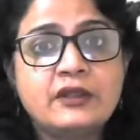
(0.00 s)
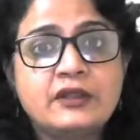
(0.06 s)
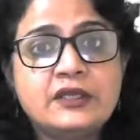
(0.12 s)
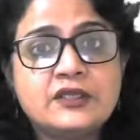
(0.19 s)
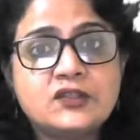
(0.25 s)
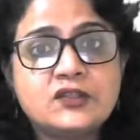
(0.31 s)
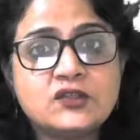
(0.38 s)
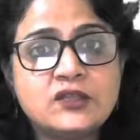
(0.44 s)

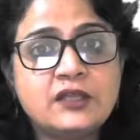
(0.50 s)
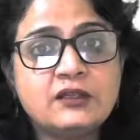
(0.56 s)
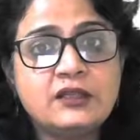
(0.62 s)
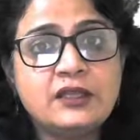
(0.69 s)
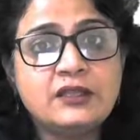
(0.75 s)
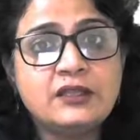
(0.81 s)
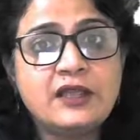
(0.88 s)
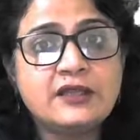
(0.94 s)
the strength
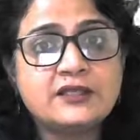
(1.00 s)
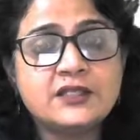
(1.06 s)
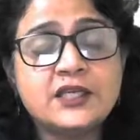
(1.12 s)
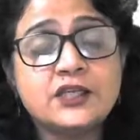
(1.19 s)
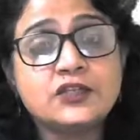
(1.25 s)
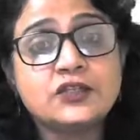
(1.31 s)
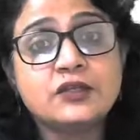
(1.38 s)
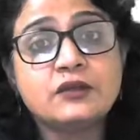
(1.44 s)
in that
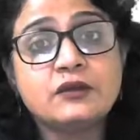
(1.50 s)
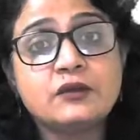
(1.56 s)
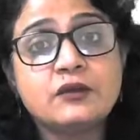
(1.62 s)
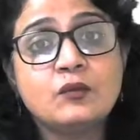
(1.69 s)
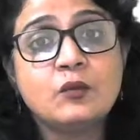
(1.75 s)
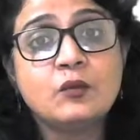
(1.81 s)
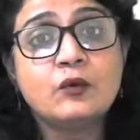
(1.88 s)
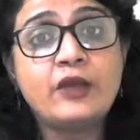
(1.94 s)
section
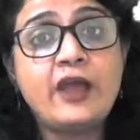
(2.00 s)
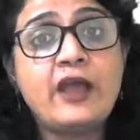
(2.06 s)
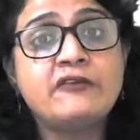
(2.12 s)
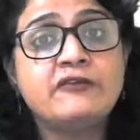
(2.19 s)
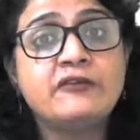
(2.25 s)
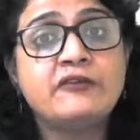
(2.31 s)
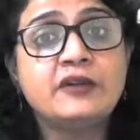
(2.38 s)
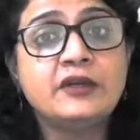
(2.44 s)
would
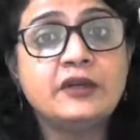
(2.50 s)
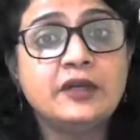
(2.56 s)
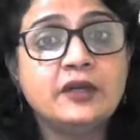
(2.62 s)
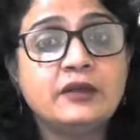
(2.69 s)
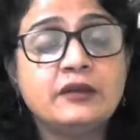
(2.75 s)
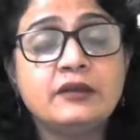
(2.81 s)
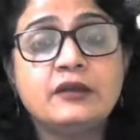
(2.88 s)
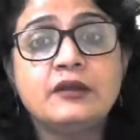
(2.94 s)
have
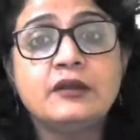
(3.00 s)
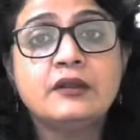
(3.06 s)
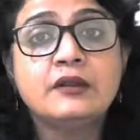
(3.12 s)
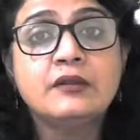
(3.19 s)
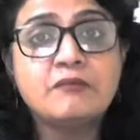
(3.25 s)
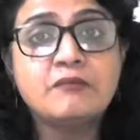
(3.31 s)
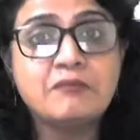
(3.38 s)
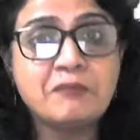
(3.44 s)
done
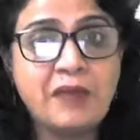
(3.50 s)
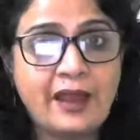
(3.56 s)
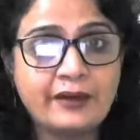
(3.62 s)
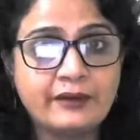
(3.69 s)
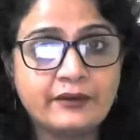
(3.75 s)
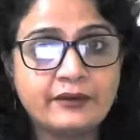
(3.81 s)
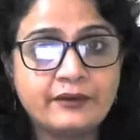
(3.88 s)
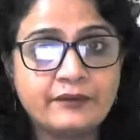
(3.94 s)
bad
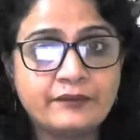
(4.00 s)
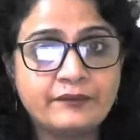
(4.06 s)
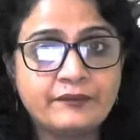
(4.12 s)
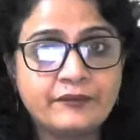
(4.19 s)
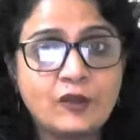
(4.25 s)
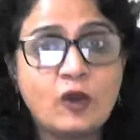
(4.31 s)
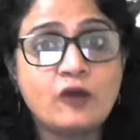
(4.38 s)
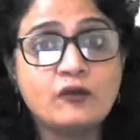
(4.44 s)

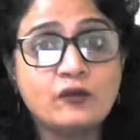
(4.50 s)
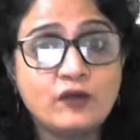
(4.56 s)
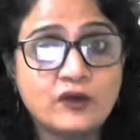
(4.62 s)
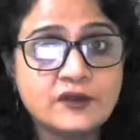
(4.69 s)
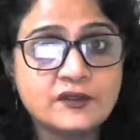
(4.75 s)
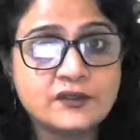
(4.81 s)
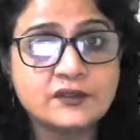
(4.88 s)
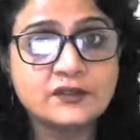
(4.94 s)
or
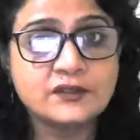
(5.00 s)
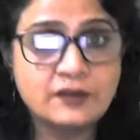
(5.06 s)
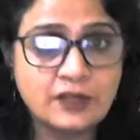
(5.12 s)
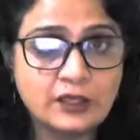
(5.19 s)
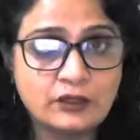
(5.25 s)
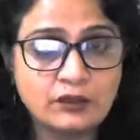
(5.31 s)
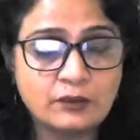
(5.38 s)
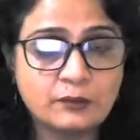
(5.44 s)
worse
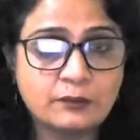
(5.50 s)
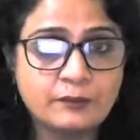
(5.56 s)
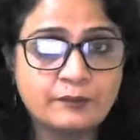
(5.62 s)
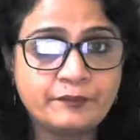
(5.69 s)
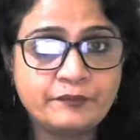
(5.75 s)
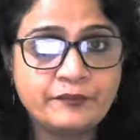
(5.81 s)
than you.